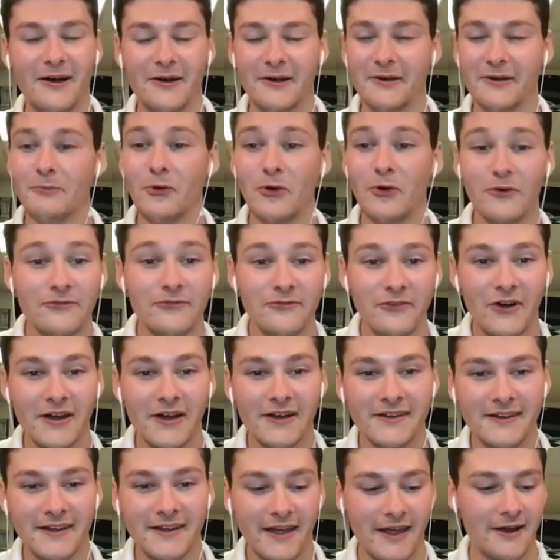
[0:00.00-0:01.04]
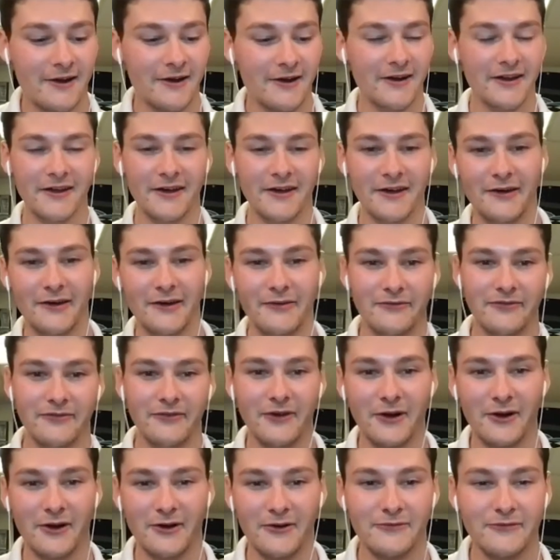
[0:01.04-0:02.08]
more fun area of
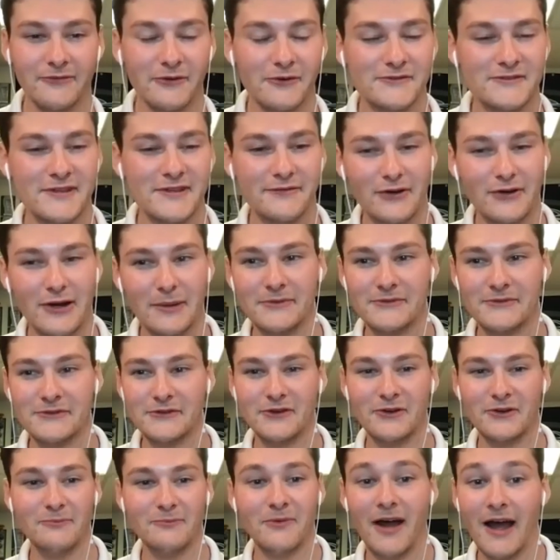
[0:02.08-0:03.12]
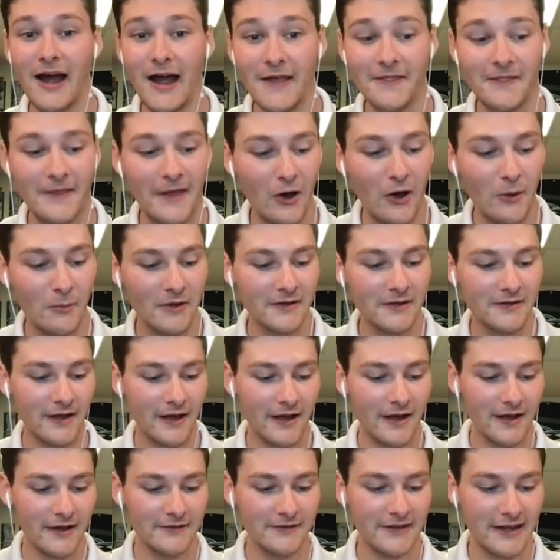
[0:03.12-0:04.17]
our first ever episode of Behind the Helmet.
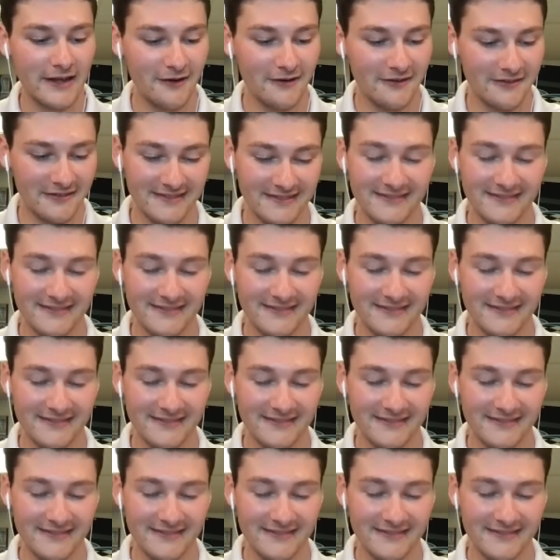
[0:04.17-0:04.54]
Now